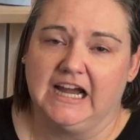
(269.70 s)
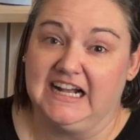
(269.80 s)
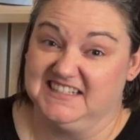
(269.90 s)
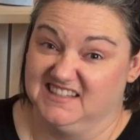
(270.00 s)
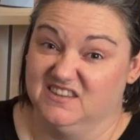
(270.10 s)

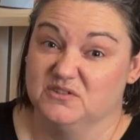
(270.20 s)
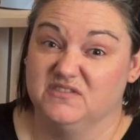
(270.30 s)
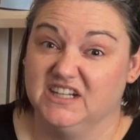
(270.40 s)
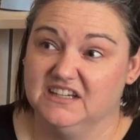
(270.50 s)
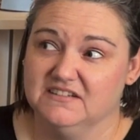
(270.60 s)
I see those
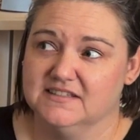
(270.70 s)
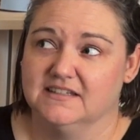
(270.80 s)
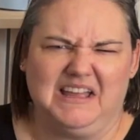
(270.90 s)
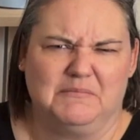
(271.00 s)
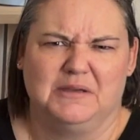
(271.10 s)
videos,
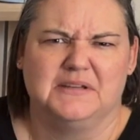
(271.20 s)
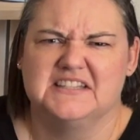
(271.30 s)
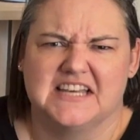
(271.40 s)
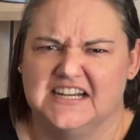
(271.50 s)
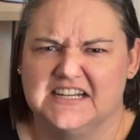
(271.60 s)
maybe it's
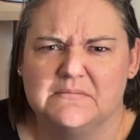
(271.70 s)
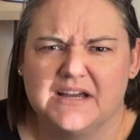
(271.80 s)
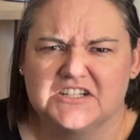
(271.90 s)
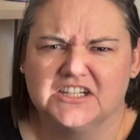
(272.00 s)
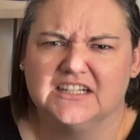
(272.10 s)
editing
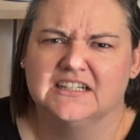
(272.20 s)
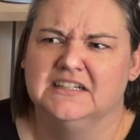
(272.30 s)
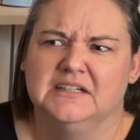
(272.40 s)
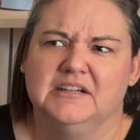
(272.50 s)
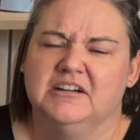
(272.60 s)
magic,
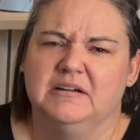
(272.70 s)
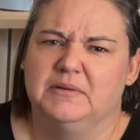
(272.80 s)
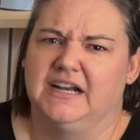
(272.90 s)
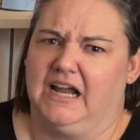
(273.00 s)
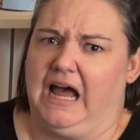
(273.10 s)

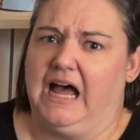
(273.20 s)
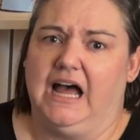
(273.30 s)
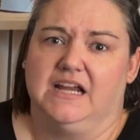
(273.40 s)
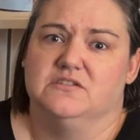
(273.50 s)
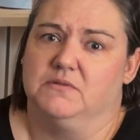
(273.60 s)
but
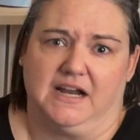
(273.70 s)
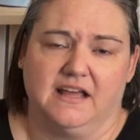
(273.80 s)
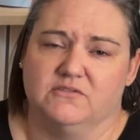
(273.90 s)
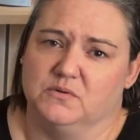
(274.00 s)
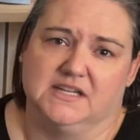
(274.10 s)
I do not
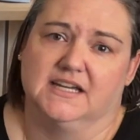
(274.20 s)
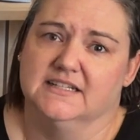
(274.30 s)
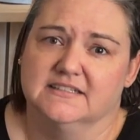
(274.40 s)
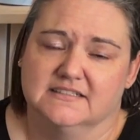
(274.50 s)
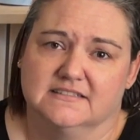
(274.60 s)
have a
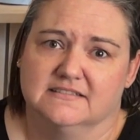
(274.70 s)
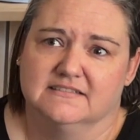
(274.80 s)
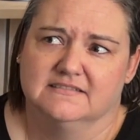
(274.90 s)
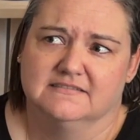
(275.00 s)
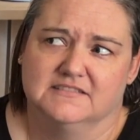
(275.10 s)
weekend
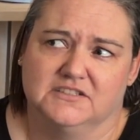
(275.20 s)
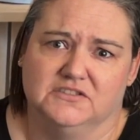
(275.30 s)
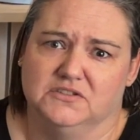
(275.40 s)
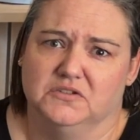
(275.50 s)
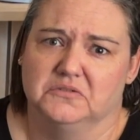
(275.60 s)
to
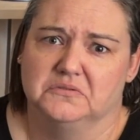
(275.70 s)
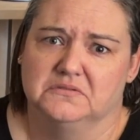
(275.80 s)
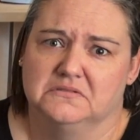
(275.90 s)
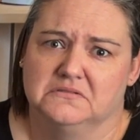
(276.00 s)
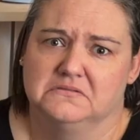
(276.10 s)
do
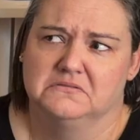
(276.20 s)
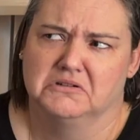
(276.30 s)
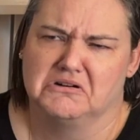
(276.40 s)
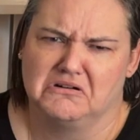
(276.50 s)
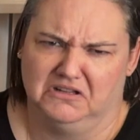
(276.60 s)

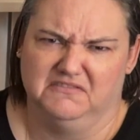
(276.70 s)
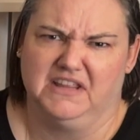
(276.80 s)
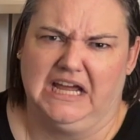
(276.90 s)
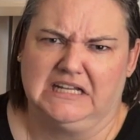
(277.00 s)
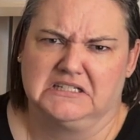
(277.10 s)
all of
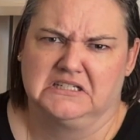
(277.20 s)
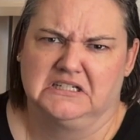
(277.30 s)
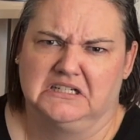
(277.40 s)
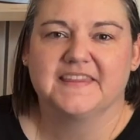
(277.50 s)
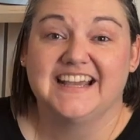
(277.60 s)
that.
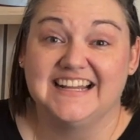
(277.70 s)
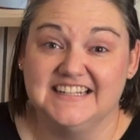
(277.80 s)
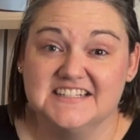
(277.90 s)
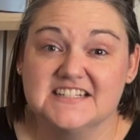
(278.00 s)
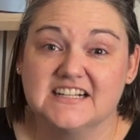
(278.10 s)
I
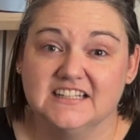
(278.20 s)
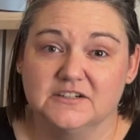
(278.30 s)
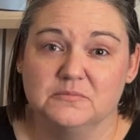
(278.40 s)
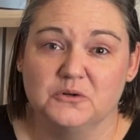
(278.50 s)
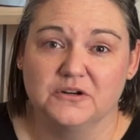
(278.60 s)
need to
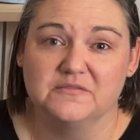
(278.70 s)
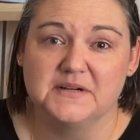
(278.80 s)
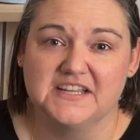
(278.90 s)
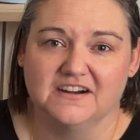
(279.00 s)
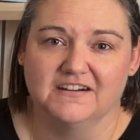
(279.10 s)
declutter more of my
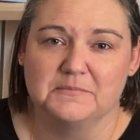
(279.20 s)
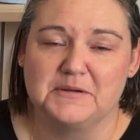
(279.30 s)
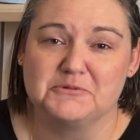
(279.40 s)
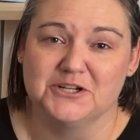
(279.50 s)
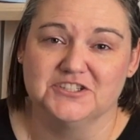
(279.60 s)
yarn and my
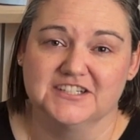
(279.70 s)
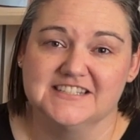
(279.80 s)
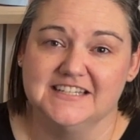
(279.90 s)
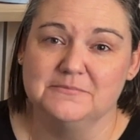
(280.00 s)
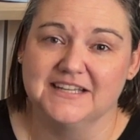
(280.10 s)
projects
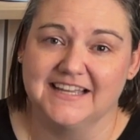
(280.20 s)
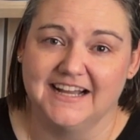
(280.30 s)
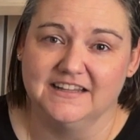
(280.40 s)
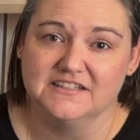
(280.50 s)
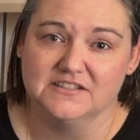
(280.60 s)
in my
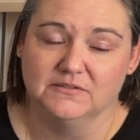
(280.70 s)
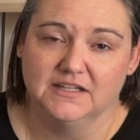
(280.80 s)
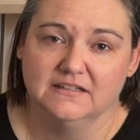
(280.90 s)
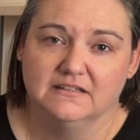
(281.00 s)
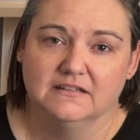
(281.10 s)
calyx unit,
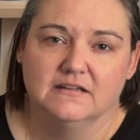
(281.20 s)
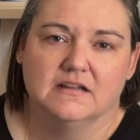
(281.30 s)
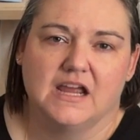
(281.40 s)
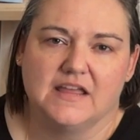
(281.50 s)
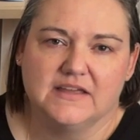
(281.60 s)

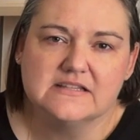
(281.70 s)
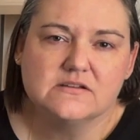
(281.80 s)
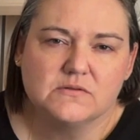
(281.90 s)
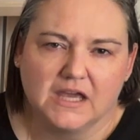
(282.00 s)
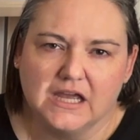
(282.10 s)
and that's
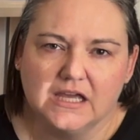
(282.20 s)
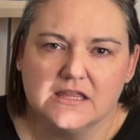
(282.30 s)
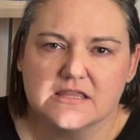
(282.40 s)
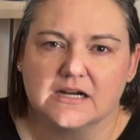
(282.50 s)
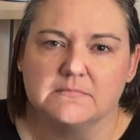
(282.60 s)
okay
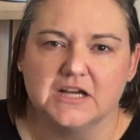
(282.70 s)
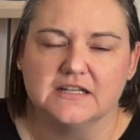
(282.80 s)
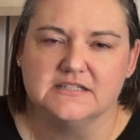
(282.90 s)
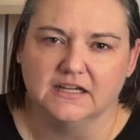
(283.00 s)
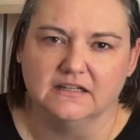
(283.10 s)
that I'm not
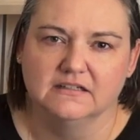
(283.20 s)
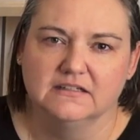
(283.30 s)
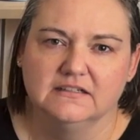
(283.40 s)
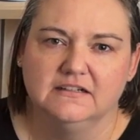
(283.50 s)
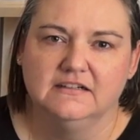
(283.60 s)
done.
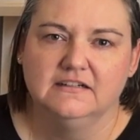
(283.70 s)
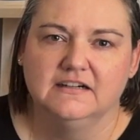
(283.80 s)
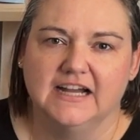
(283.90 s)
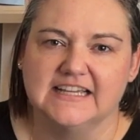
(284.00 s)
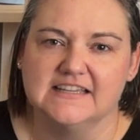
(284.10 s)

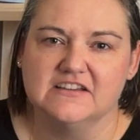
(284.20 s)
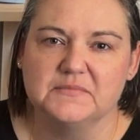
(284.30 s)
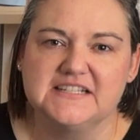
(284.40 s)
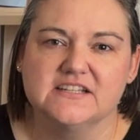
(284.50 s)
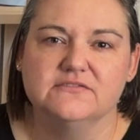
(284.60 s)
I can give
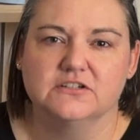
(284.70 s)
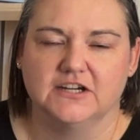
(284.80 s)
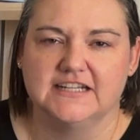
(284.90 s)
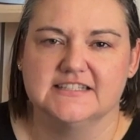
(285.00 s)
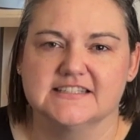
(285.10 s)
myself
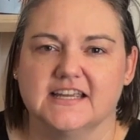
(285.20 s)
grace